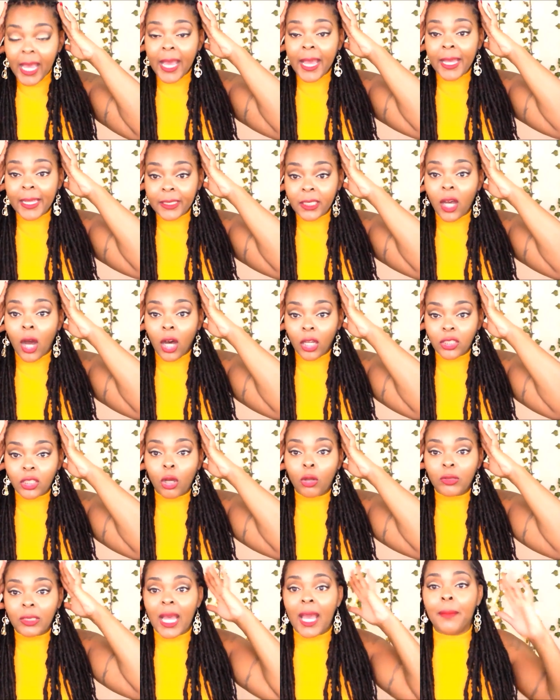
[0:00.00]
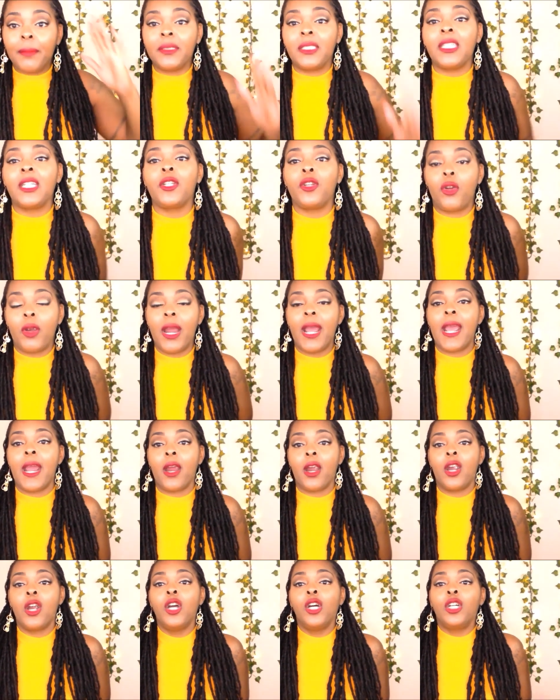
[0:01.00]
is also damaging your
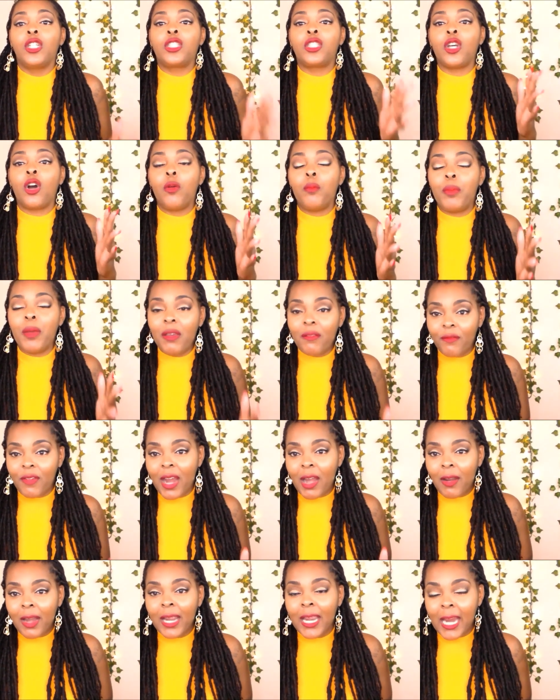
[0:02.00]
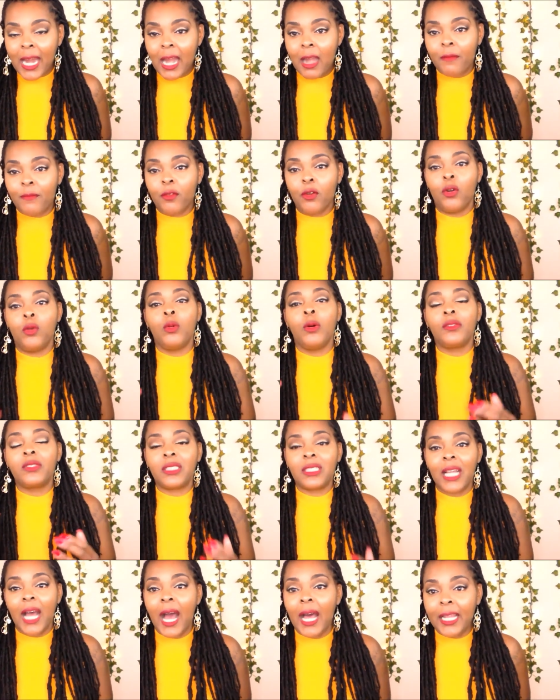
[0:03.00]
hair. So be very careful with
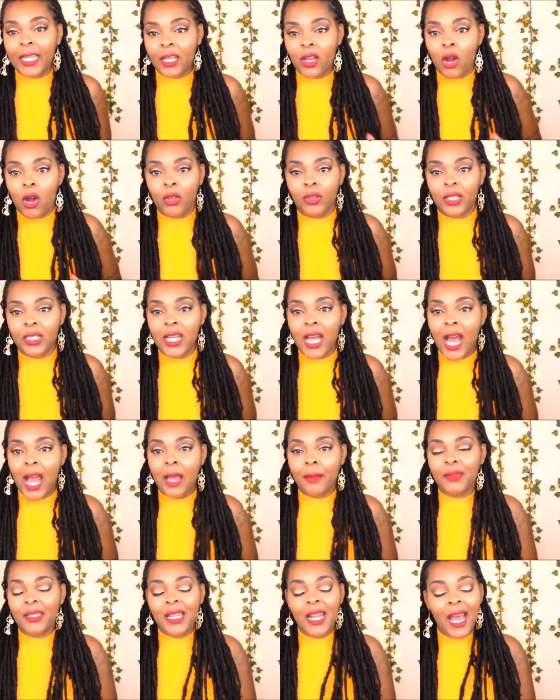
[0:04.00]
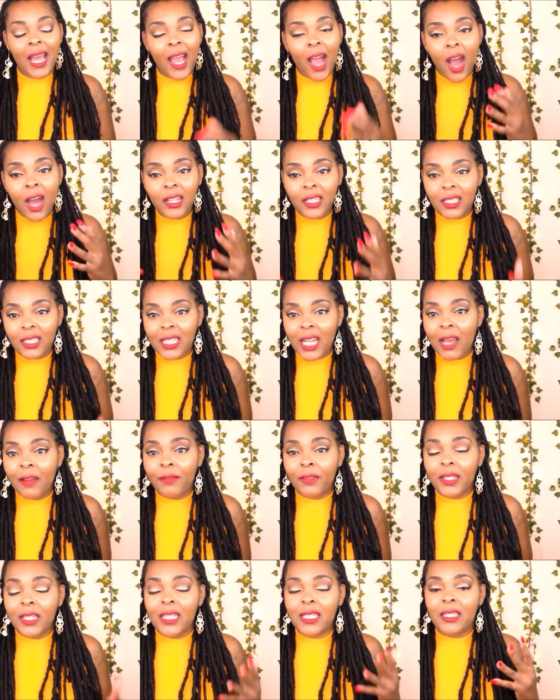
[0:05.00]
styling all the times. And I
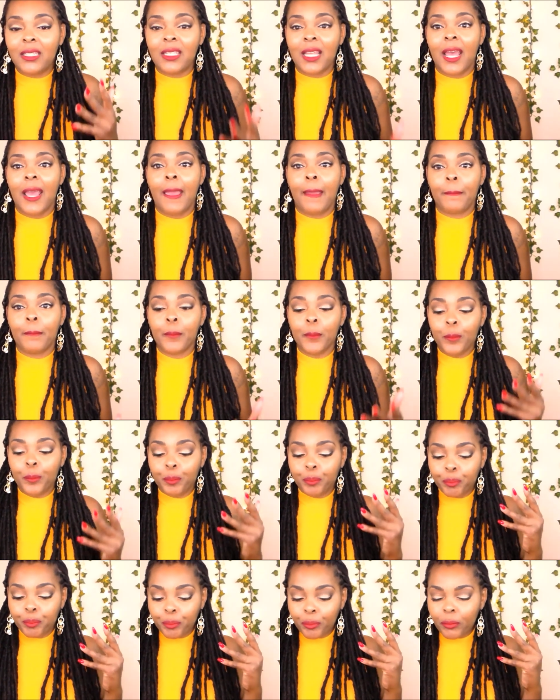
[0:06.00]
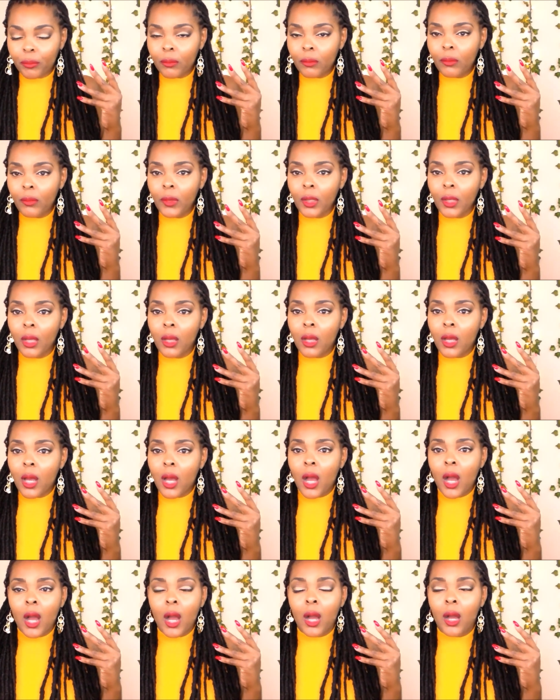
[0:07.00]
definitely say,
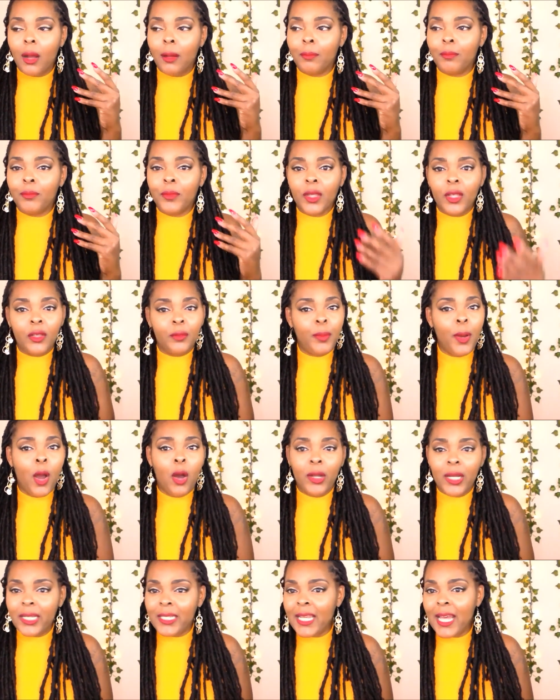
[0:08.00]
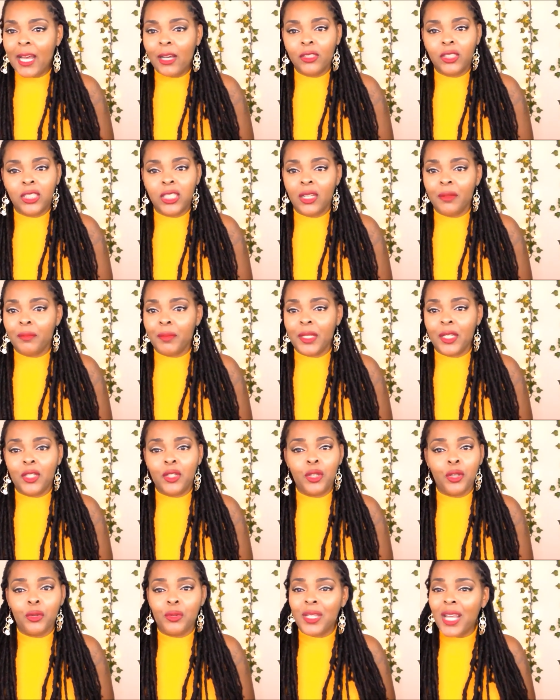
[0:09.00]
ponytails shouldn't be
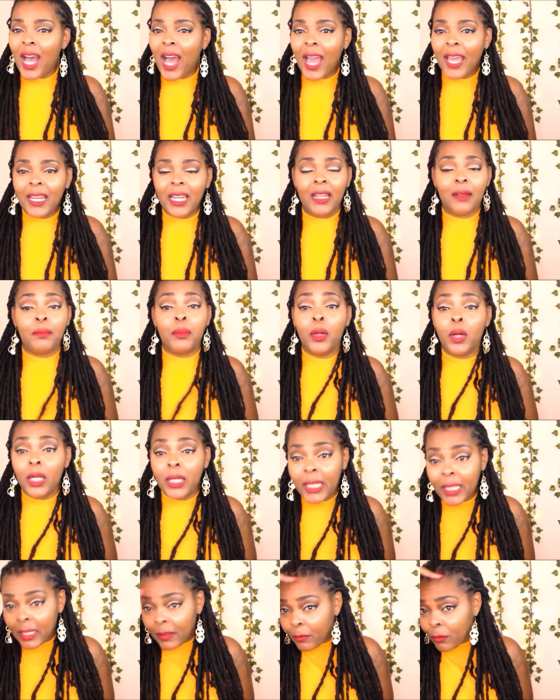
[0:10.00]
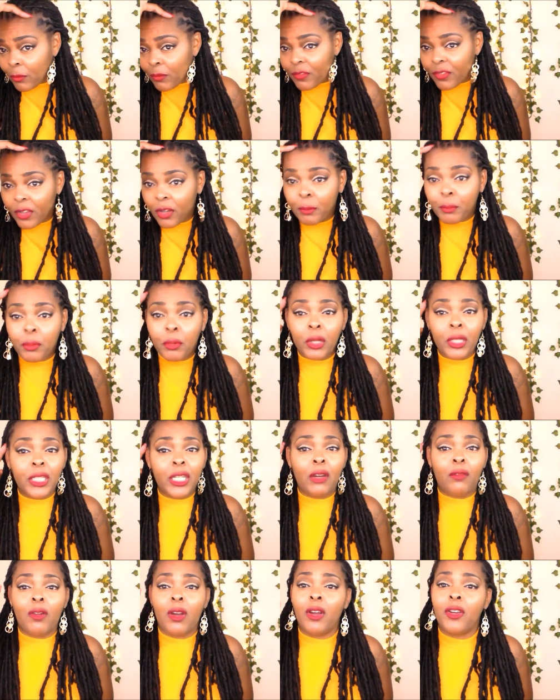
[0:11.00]
too tight, and pulling, if you feel
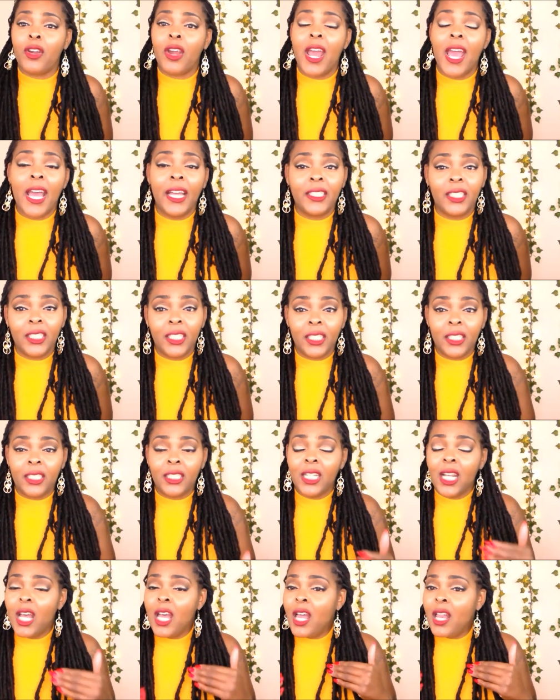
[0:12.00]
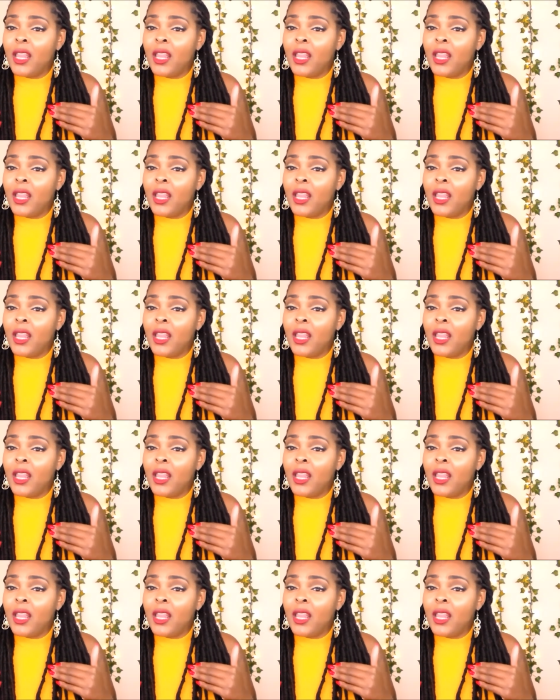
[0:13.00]
pulling around your edges,